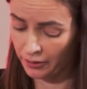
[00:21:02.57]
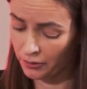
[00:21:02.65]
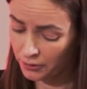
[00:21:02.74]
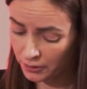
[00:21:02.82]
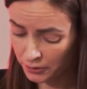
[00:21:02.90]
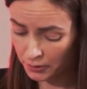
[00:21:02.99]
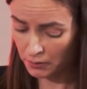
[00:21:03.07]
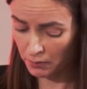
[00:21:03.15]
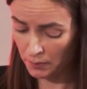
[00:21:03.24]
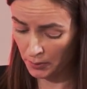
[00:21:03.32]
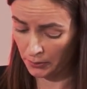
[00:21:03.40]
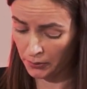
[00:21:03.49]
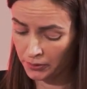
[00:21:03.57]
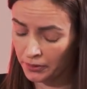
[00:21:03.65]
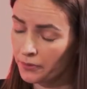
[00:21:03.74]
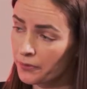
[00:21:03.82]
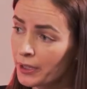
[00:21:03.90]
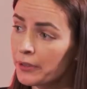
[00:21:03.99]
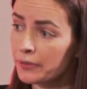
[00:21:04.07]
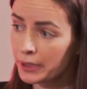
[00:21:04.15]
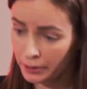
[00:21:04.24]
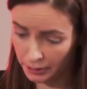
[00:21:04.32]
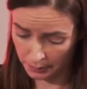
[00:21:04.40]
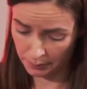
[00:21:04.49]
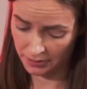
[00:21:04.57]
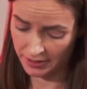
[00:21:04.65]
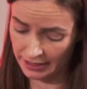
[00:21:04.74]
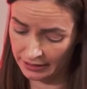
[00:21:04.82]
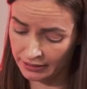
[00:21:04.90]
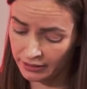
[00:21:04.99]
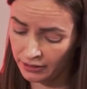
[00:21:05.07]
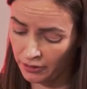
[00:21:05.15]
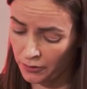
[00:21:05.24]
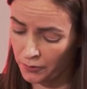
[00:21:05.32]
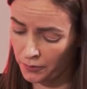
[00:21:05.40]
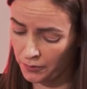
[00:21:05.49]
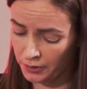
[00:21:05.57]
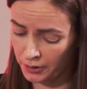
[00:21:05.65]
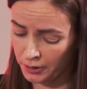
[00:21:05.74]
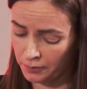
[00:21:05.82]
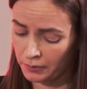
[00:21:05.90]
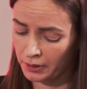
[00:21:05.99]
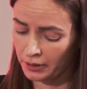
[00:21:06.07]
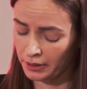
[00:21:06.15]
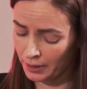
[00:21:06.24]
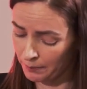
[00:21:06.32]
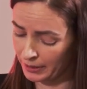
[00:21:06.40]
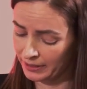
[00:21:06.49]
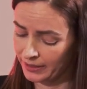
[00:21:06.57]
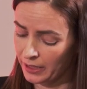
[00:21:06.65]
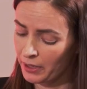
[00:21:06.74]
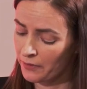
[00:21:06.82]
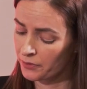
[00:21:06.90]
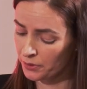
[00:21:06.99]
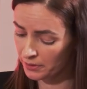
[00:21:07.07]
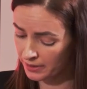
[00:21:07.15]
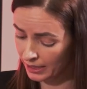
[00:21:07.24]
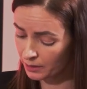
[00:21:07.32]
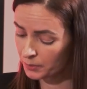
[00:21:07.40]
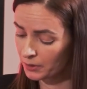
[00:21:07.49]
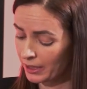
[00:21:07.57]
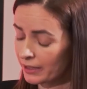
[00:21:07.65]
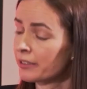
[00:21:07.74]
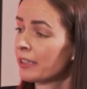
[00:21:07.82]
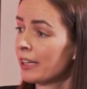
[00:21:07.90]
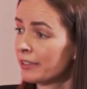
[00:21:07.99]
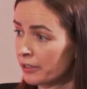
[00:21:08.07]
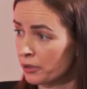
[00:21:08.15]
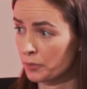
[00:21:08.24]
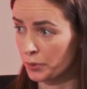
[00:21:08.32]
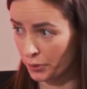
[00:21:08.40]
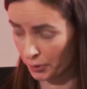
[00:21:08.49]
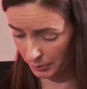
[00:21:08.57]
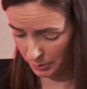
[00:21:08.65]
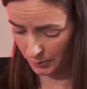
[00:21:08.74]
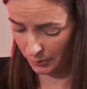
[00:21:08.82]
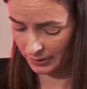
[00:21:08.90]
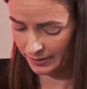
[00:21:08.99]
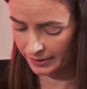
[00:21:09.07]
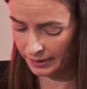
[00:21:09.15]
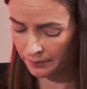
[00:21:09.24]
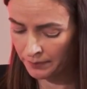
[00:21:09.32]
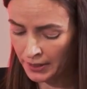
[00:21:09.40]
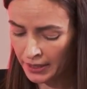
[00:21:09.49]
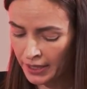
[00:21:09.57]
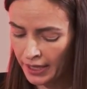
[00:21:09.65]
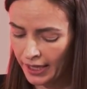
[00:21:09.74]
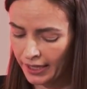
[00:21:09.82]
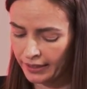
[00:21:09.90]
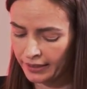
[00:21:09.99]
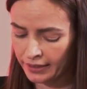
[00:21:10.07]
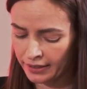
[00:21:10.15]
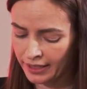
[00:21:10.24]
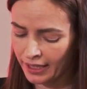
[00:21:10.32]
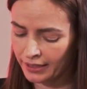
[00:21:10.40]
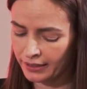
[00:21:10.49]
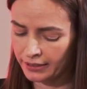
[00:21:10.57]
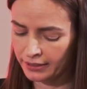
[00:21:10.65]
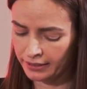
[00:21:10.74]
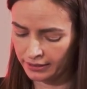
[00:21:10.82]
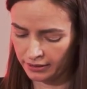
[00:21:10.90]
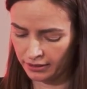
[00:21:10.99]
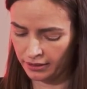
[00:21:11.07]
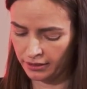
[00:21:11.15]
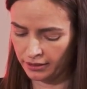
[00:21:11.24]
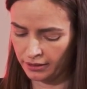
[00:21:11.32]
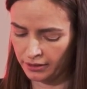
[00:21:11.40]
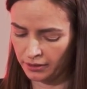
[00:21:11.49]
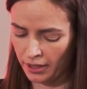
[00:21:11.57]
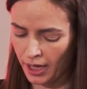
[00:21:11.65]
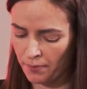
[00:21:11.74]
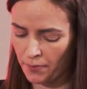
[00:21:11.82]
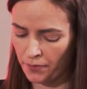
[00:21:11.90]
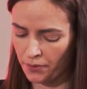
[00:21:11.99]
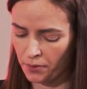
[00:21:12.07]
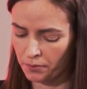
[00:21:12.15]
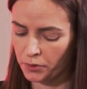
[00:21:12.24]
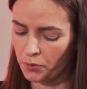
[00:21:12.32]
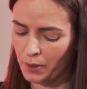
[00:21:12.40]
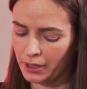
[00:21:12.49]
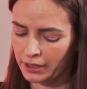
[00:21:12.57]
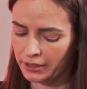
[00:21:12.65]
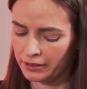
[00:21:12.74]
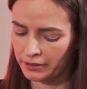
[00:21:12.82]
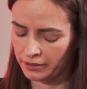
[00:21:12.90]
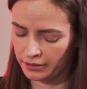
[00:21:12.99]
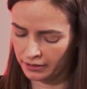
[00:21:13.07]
According to our report, 53% of companies now have sustainable and ethical procurement policy, and that is up from 26%